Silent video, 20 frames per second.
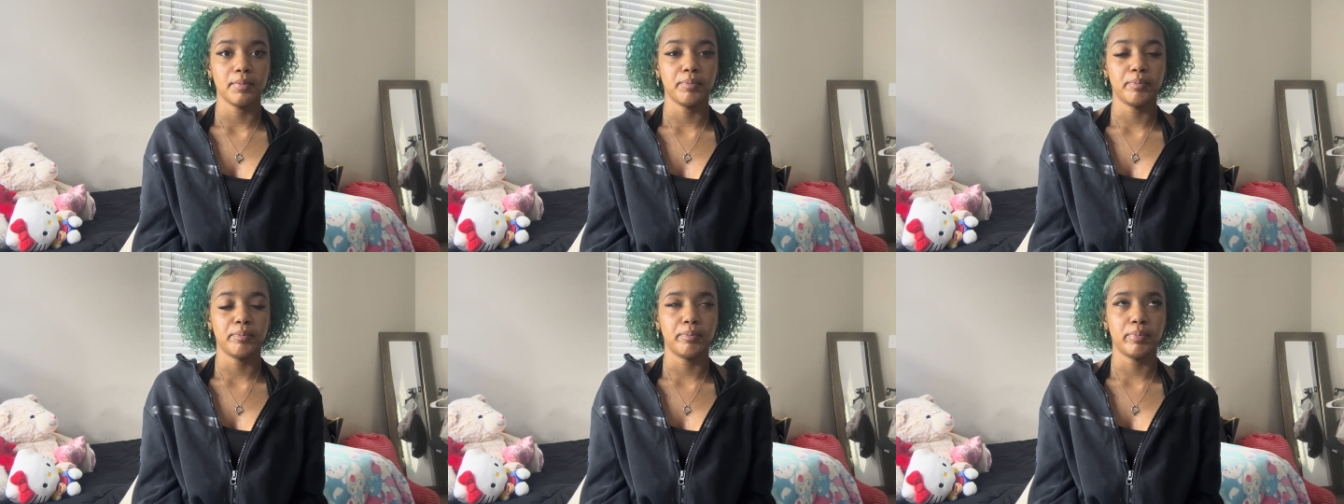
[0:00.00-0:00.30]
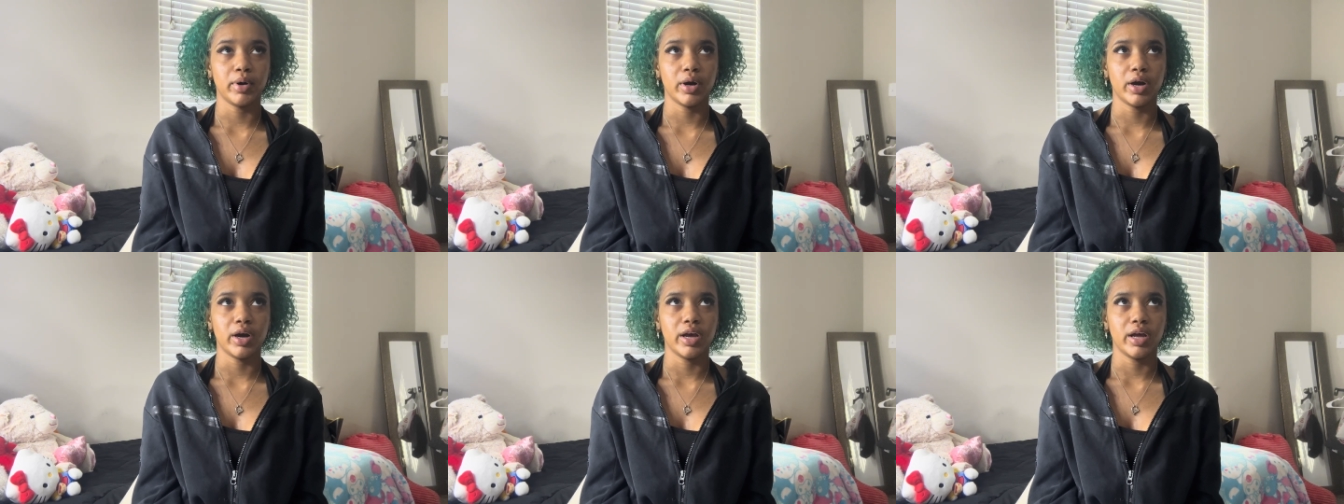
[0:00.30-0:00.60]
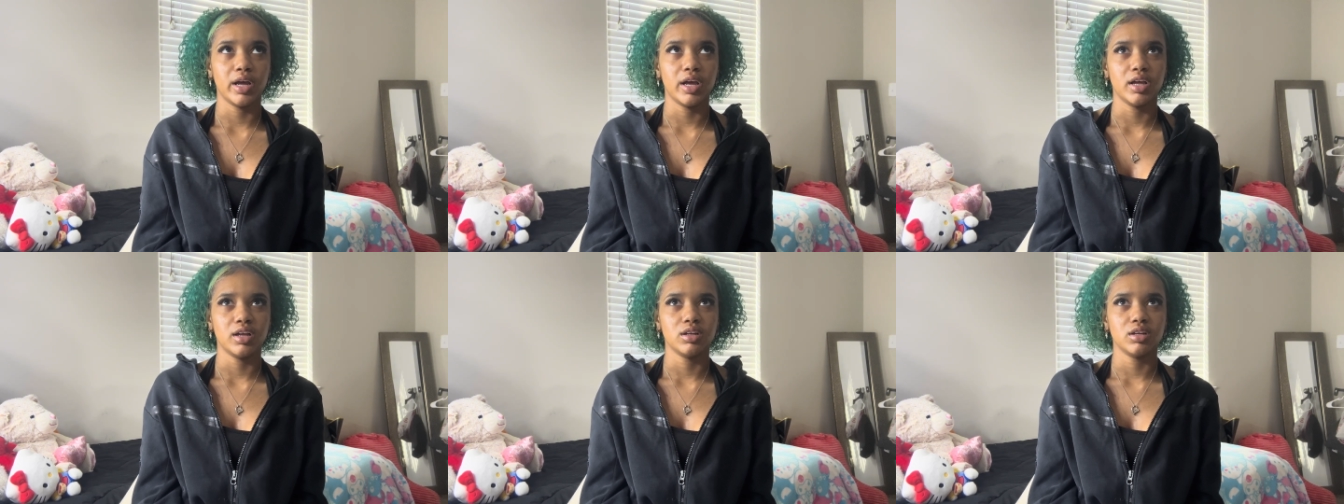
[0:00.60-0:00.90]

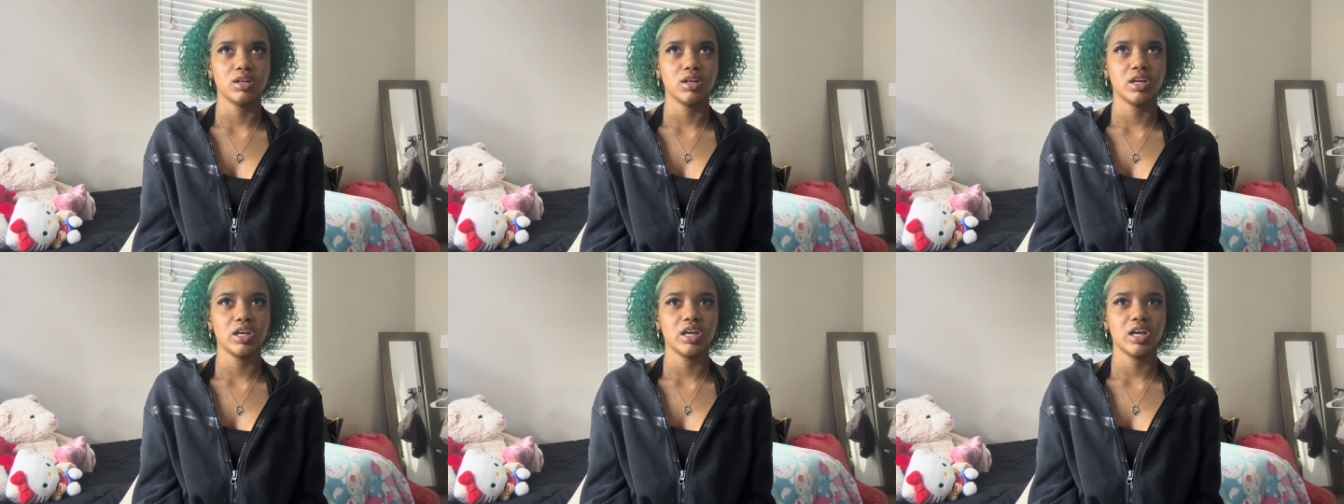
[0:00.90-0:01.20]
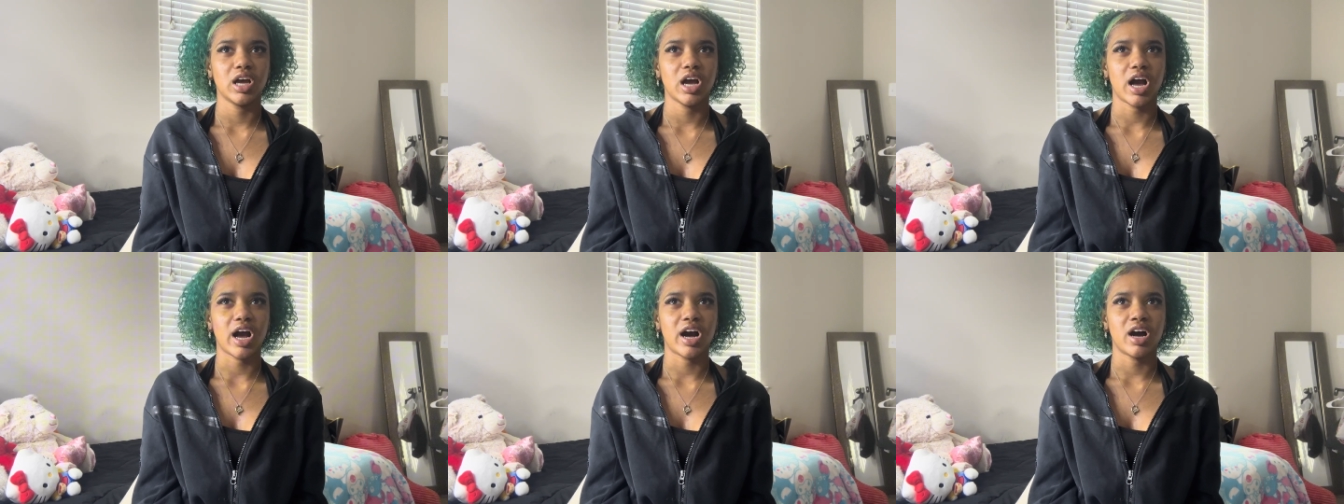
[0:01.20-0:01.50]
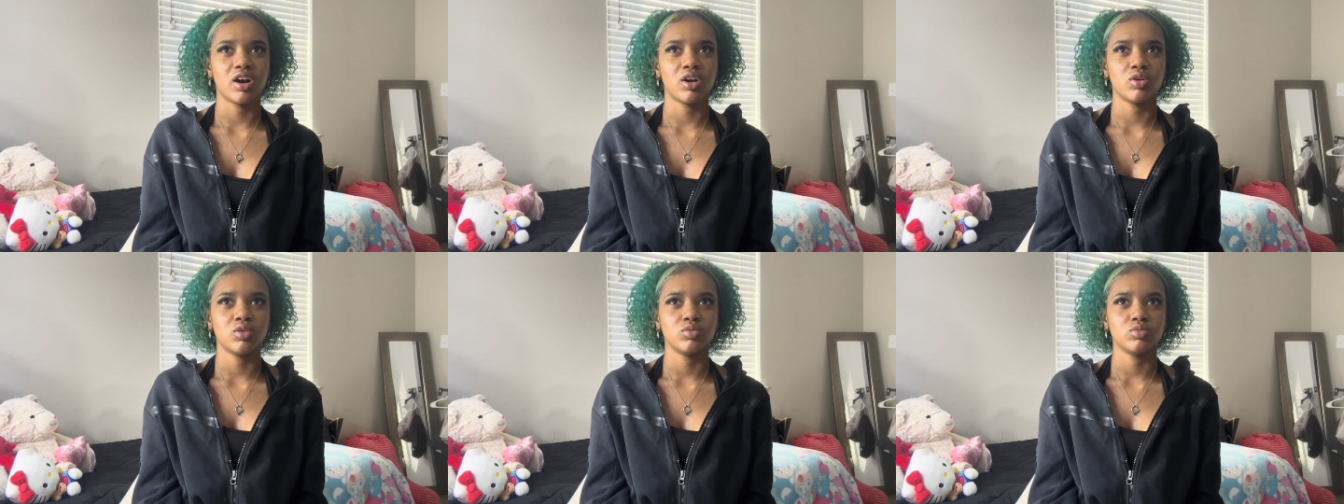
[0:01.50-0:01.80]
but
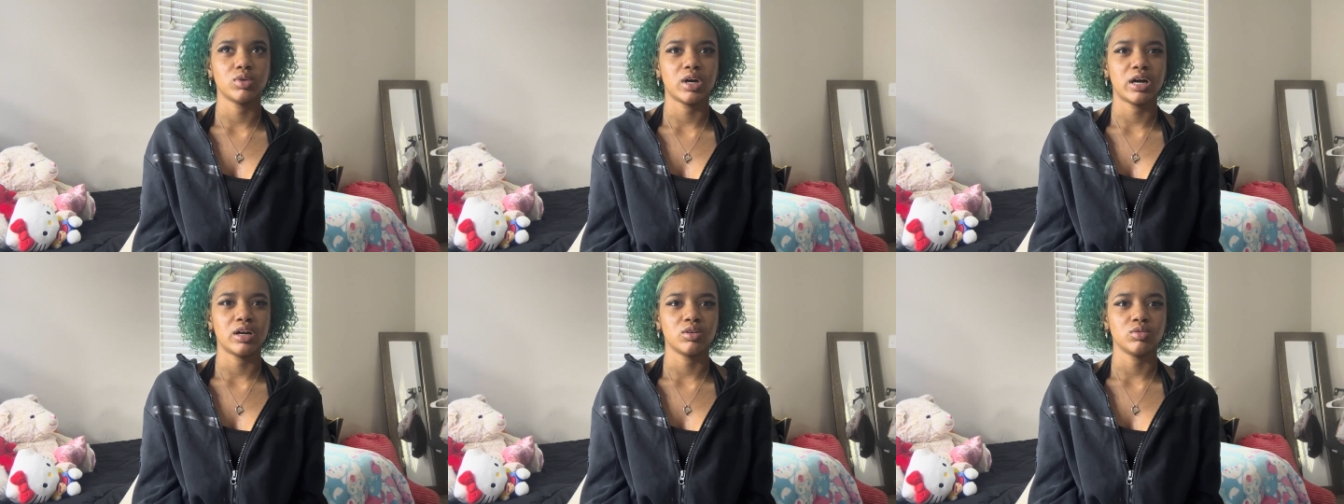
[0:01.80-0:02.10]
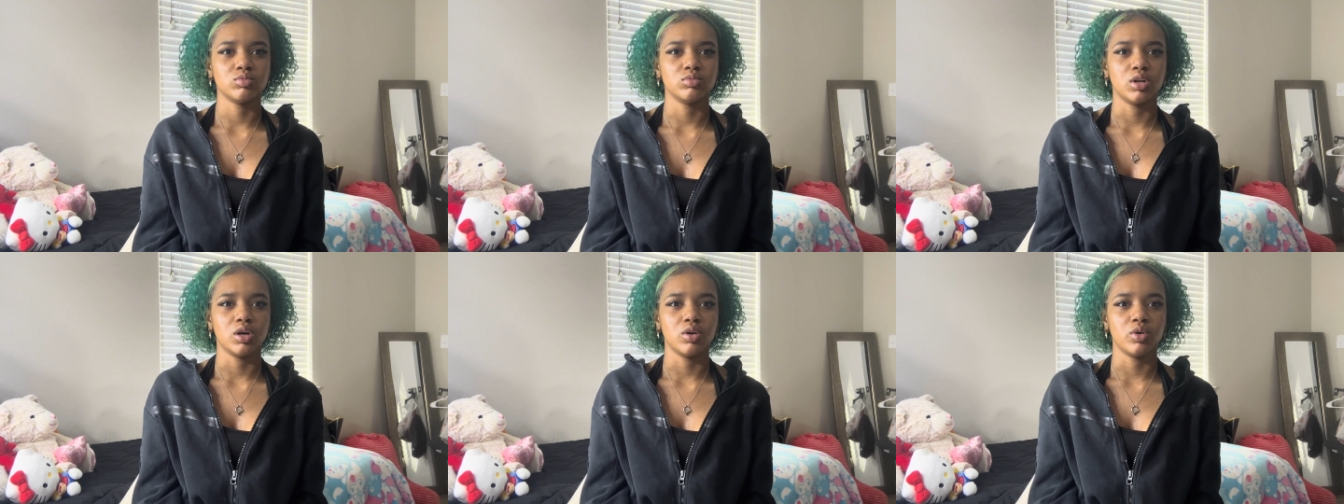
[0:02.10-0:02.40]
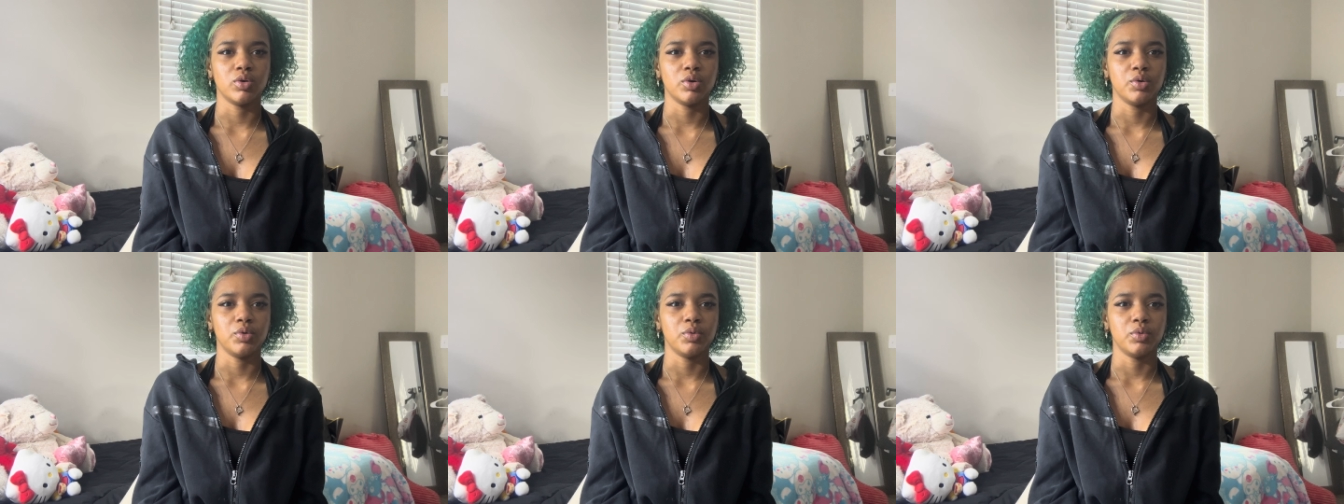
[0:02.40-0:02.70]
I don't
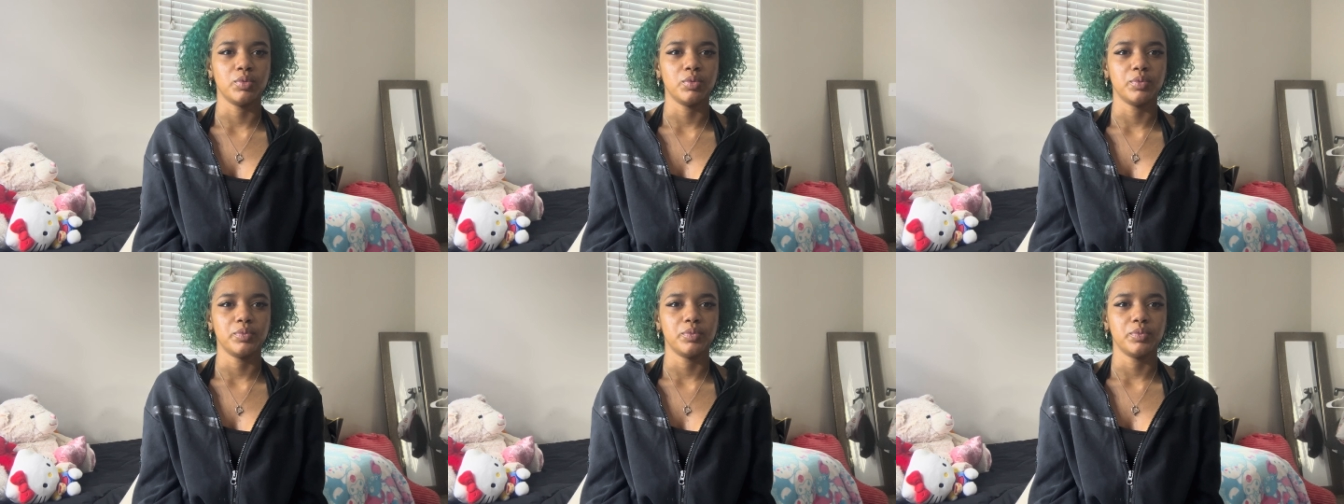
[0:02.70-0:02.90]
know